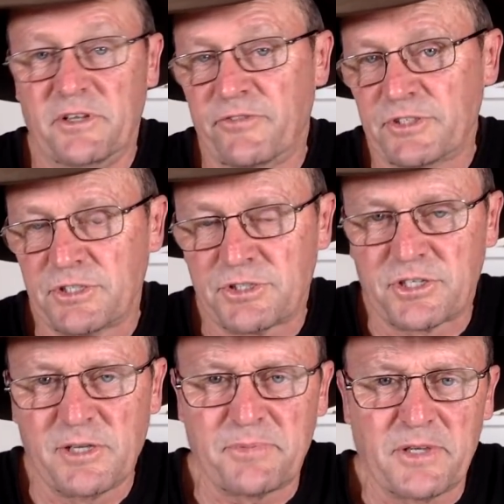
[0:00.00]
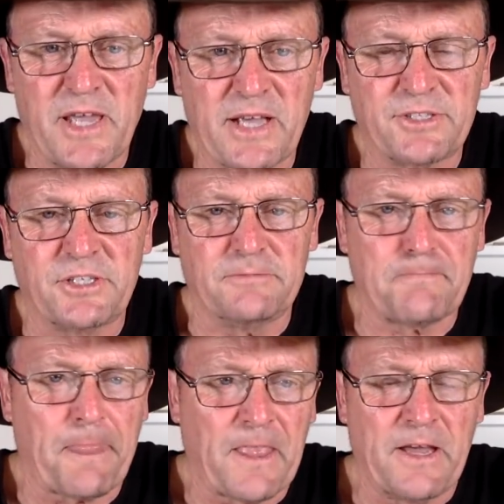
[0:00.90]
If it's a steep exit,
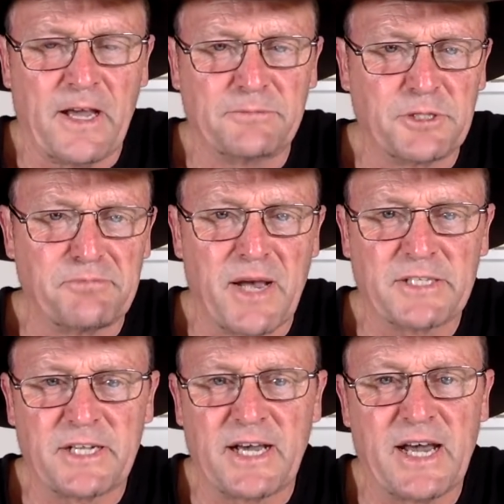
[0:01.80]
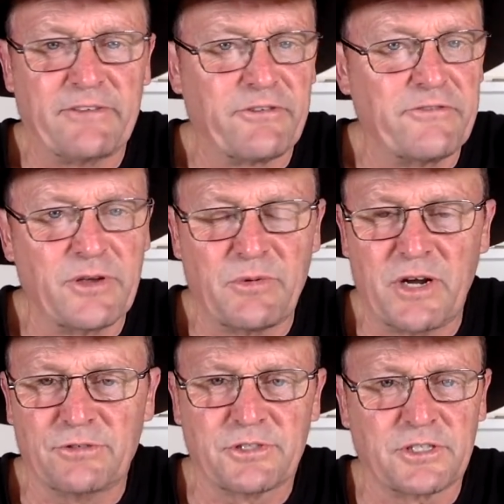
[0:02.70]
um, just makes it harder for everyone
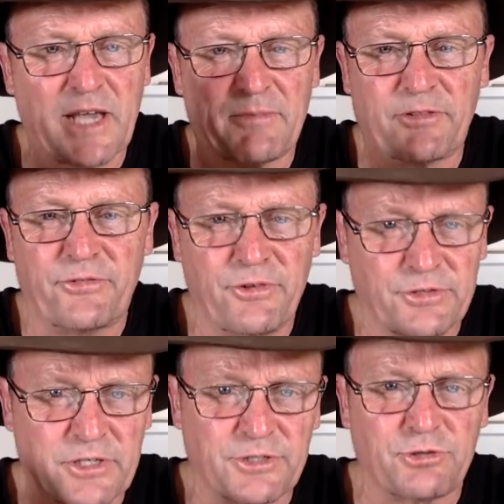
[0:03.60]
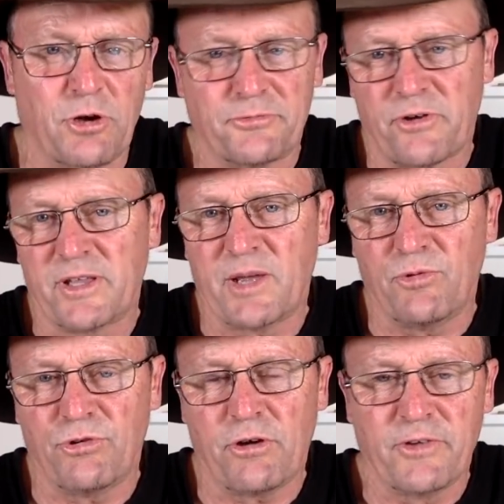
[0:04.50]
else. It's coming through, so stop, drain that
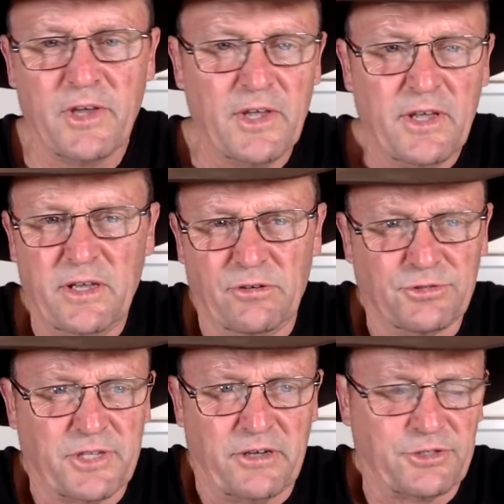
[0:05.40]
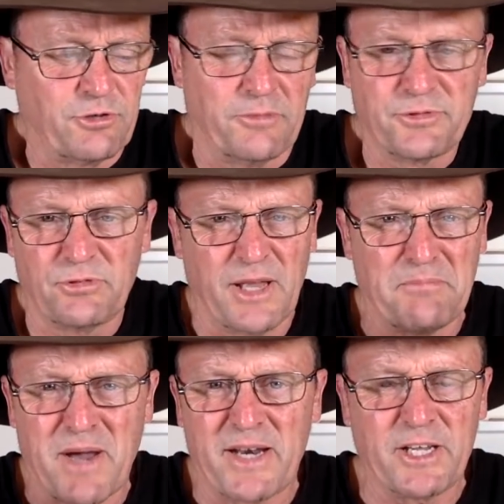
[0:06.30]
water off, and also it stops all
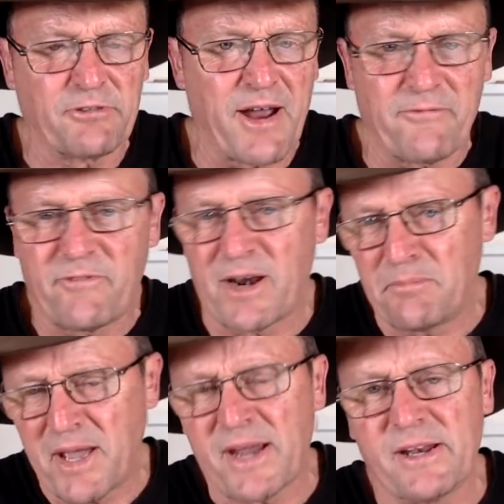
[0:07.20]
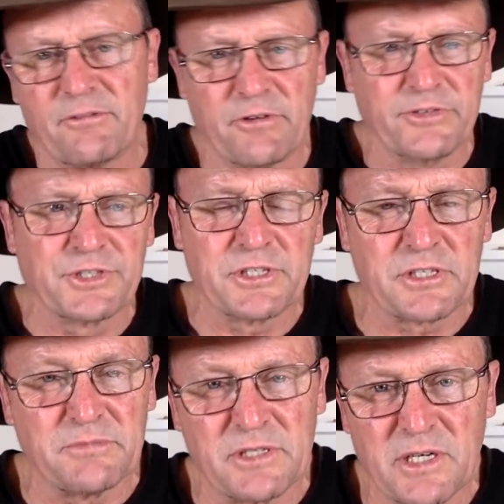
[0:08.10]
that muddy crap running back into the river
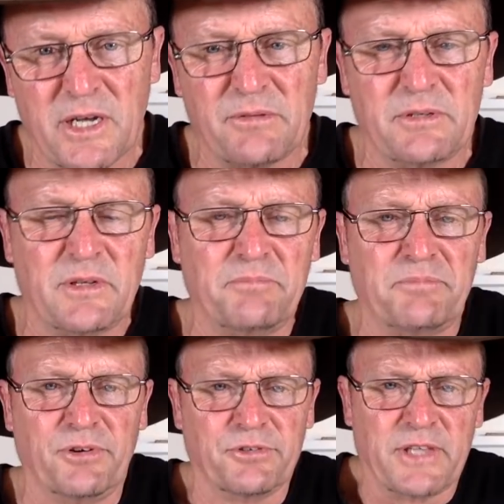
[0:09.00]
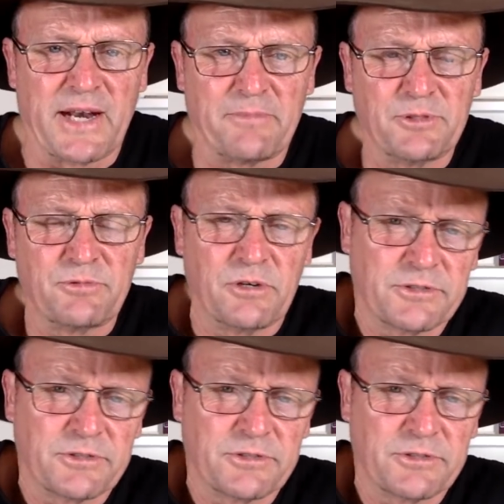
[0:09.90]
system, and you know, and, and polluting that up as well.